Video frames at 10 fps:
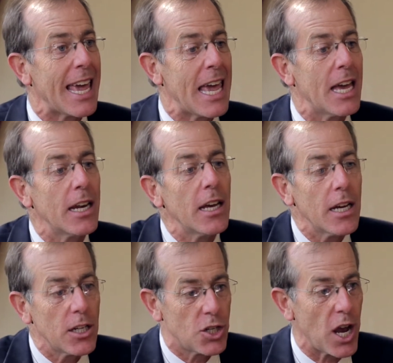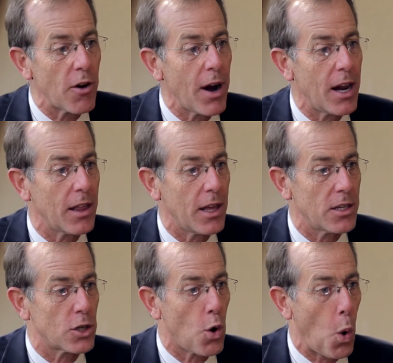in generating
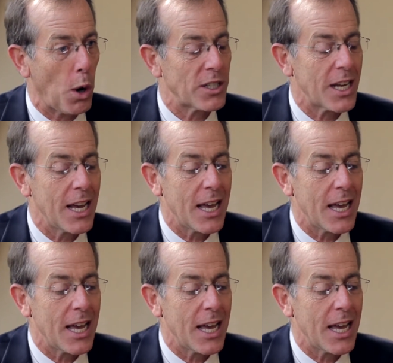these cores